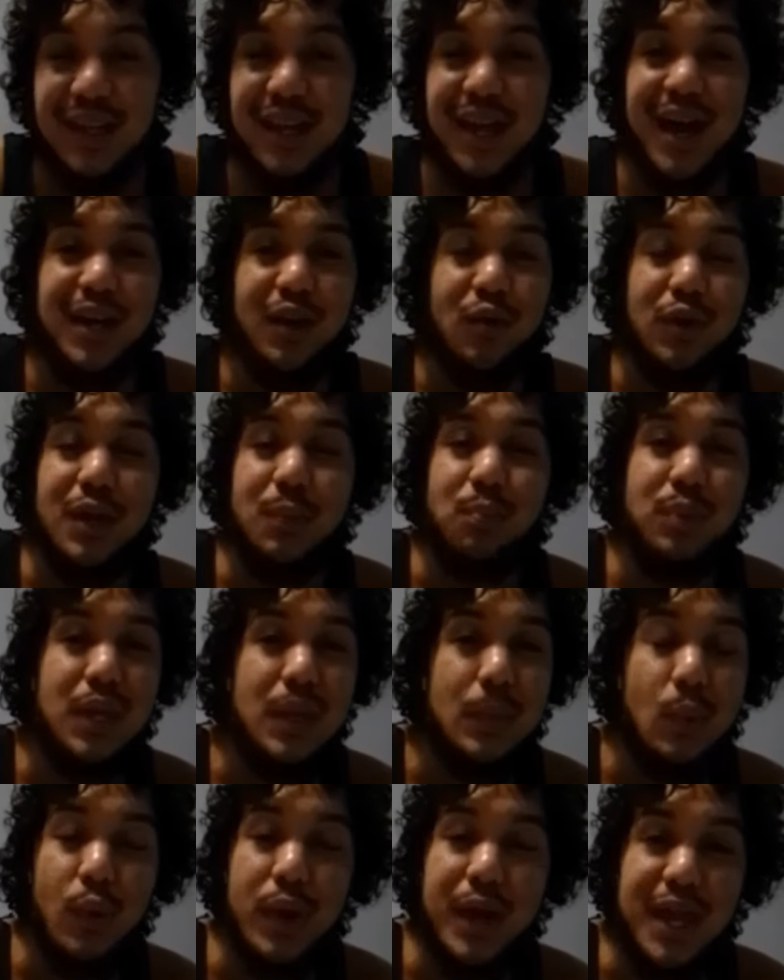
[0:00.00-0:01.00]
I know that
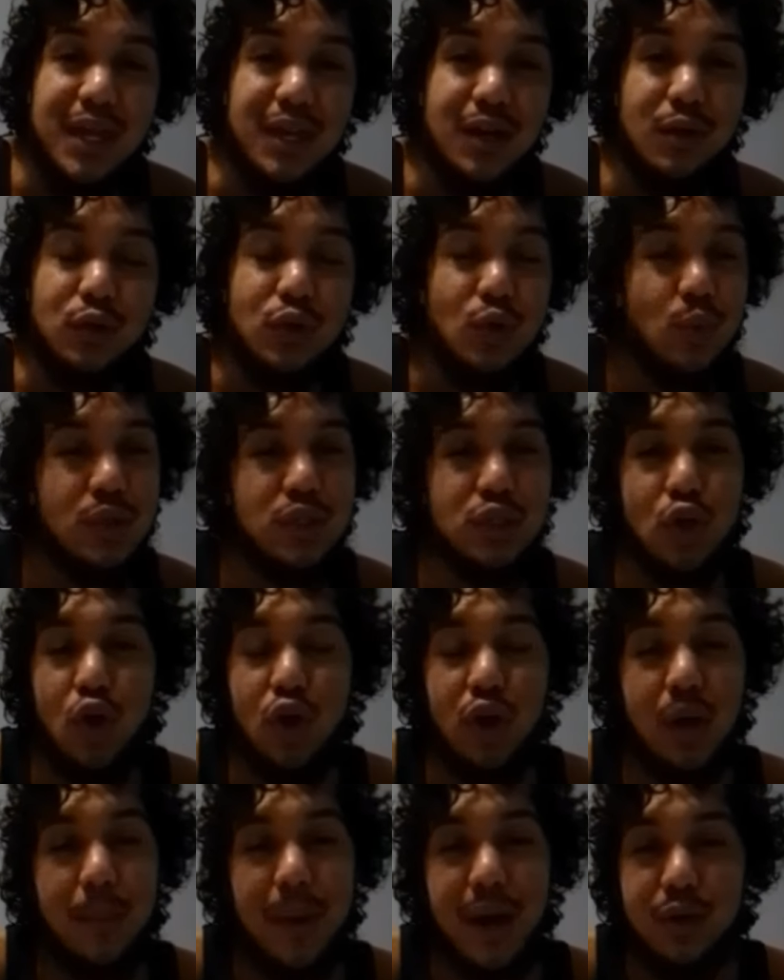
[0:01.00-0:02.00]
people hate on you and talk
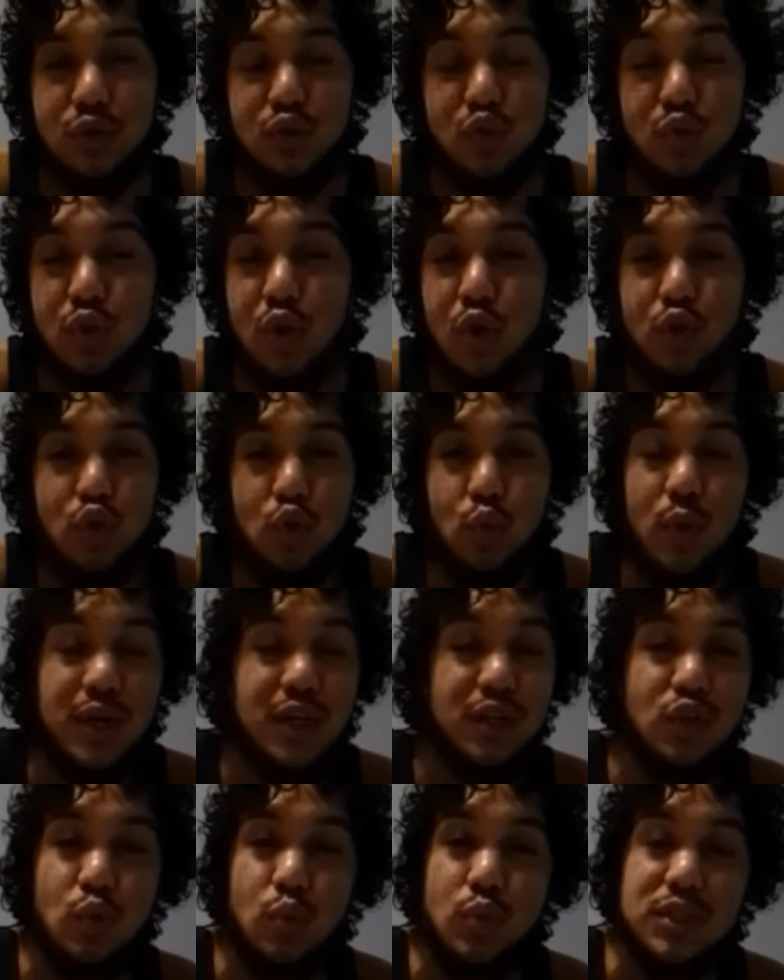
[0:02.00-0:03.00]
about you, and all you want to
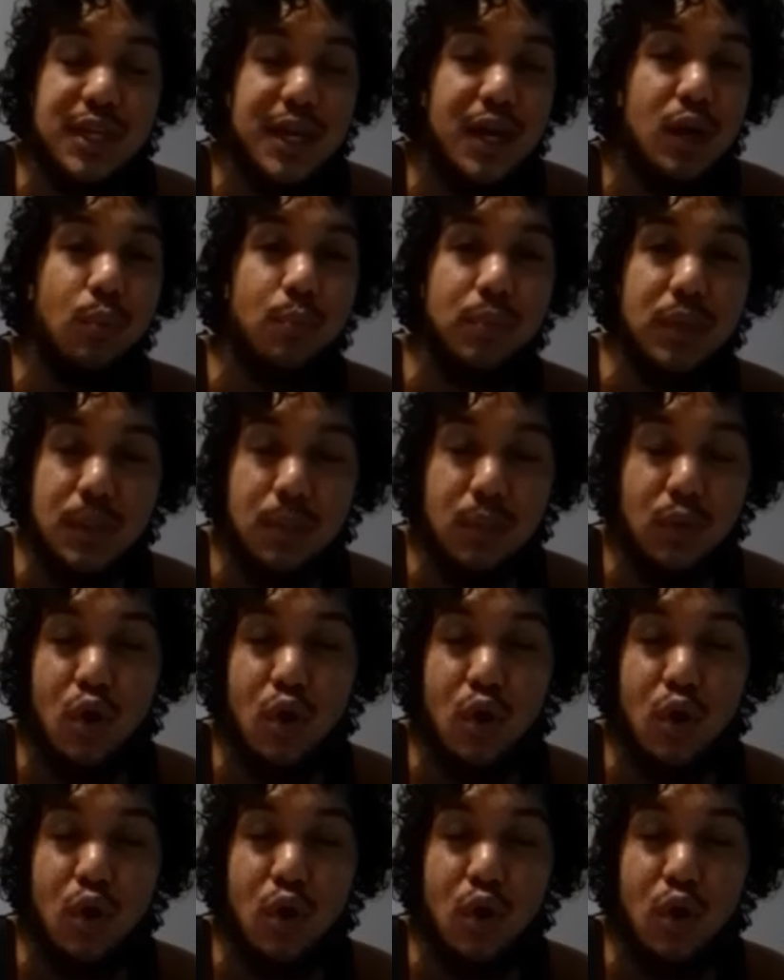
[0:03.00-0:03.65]
do is help people.